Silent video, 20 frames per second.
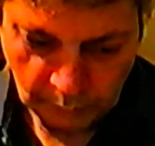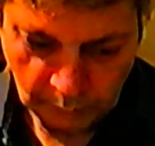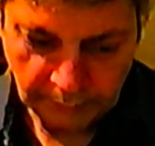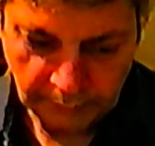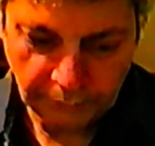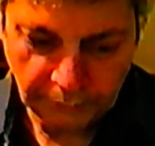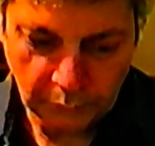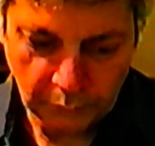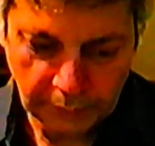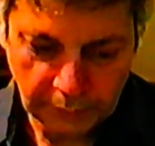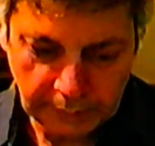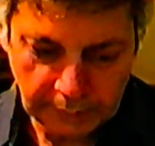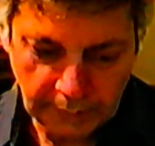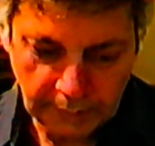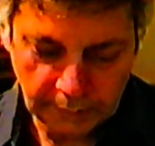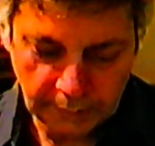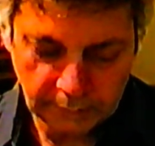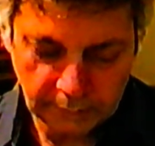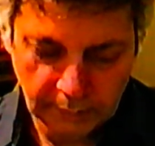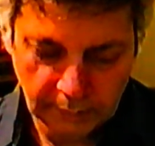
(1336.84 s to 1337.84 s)

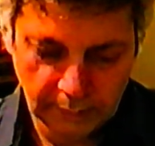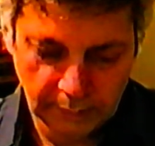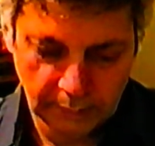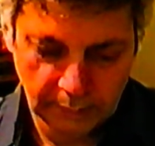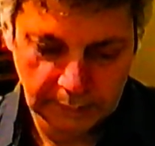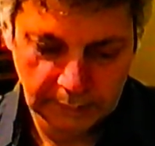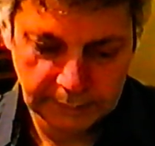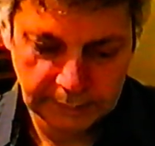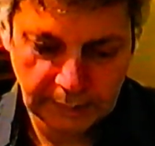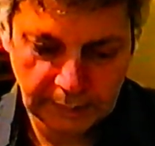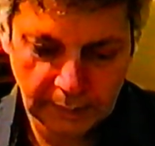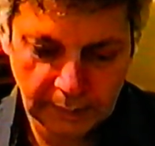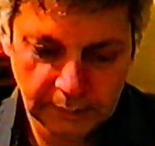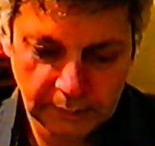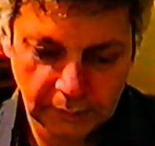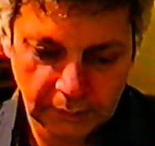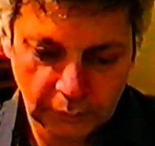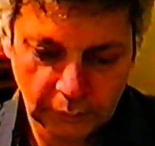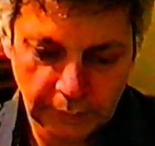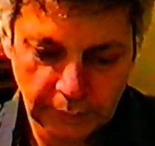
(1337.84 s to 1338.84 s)
148
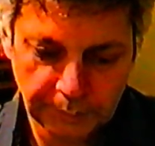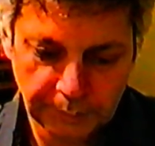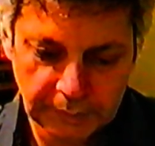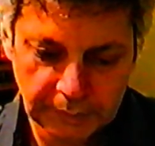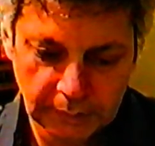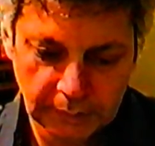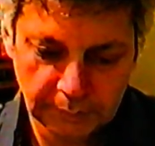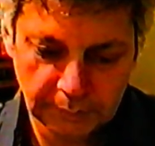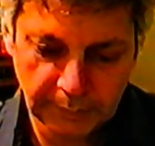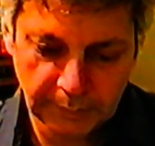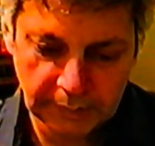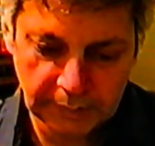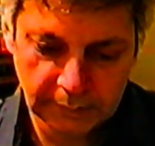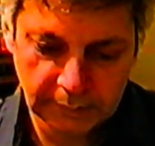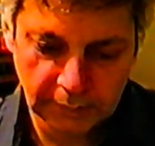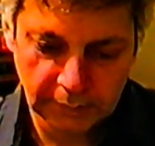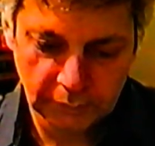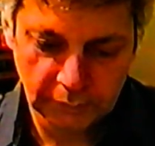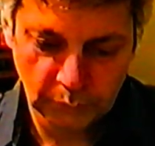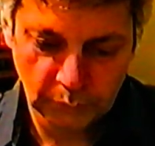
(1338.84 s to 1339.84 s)
sent encrypted
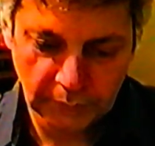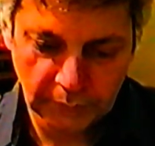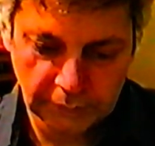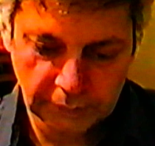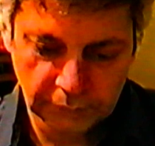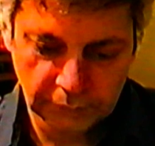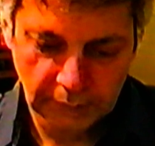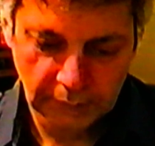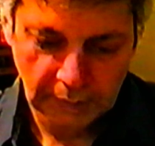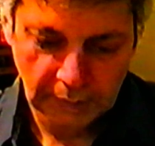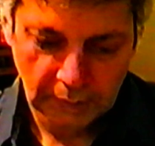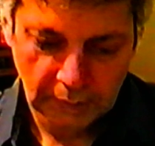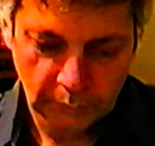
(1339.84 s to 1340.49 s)
message which